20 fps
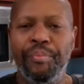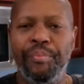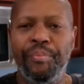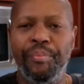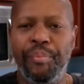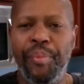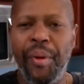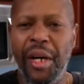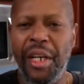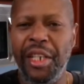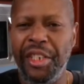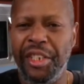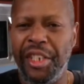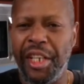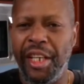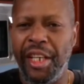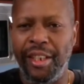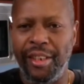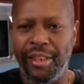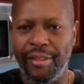pungent
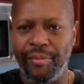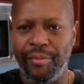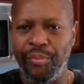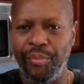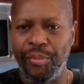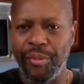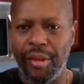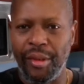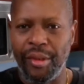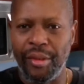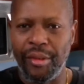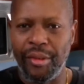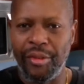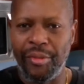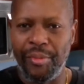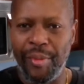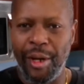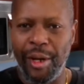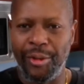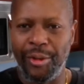
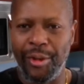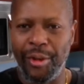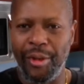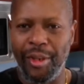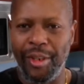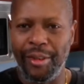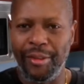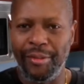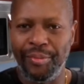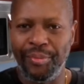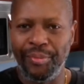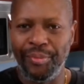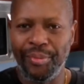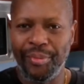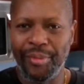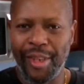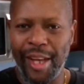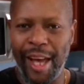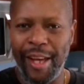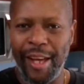smell to it,
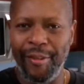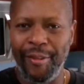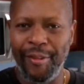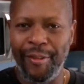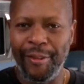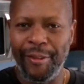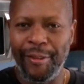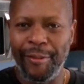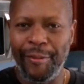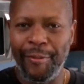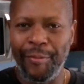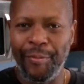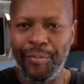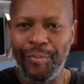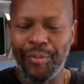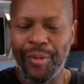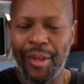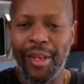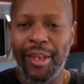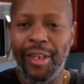right?
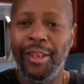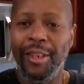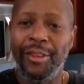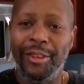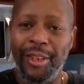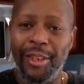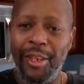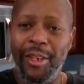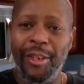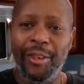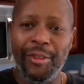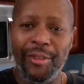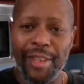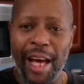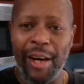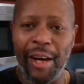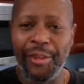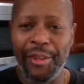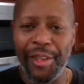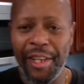So now
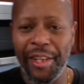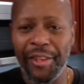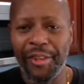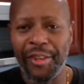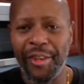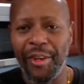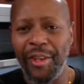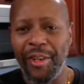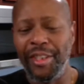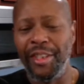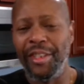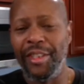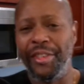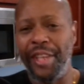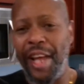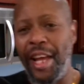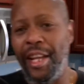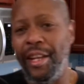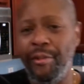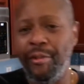these are going to stay in
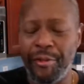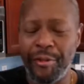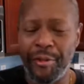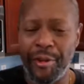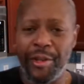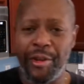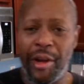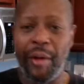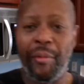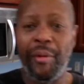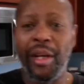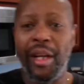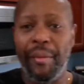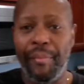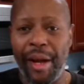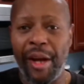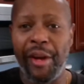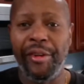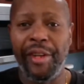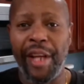the refrigerator. I'm going to
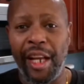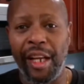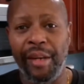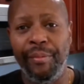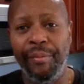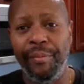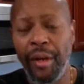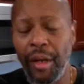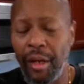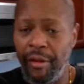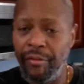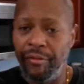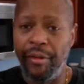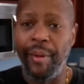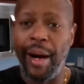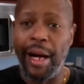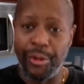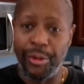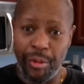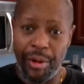marinate them for about
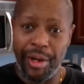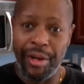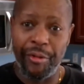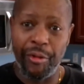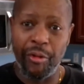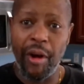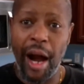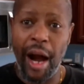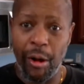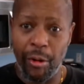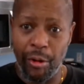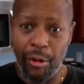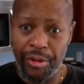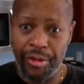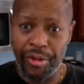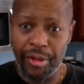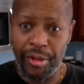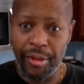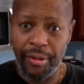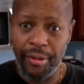24 hours,
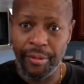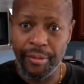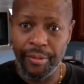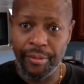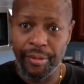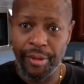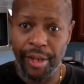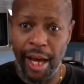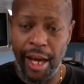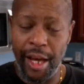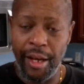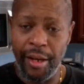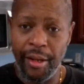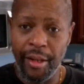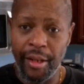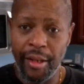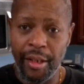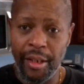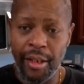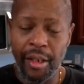okay,
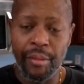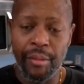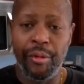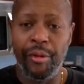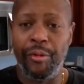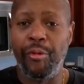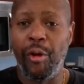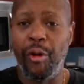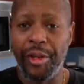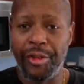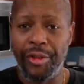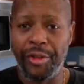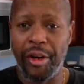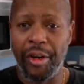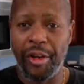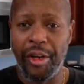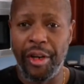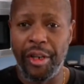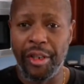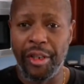before I start
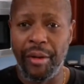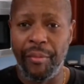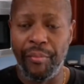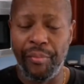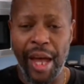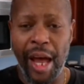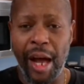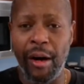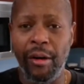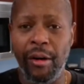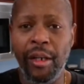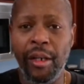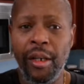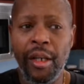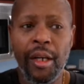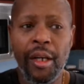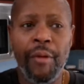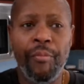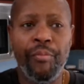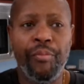cooking them. Now,
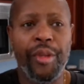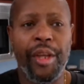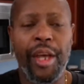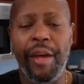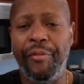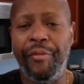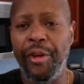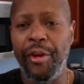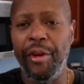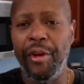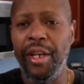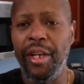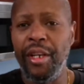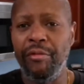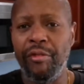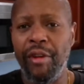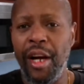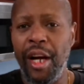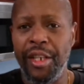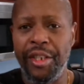if you're in a
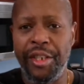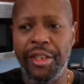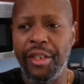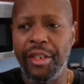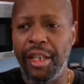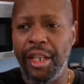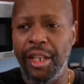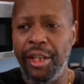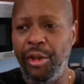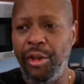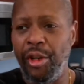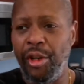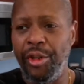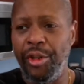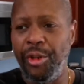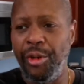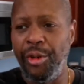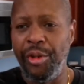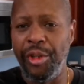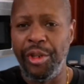rush and you're going to
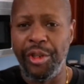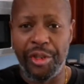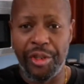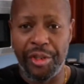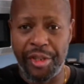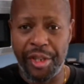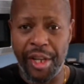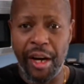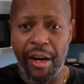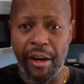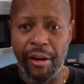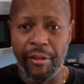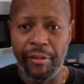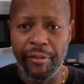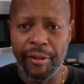do this yourself,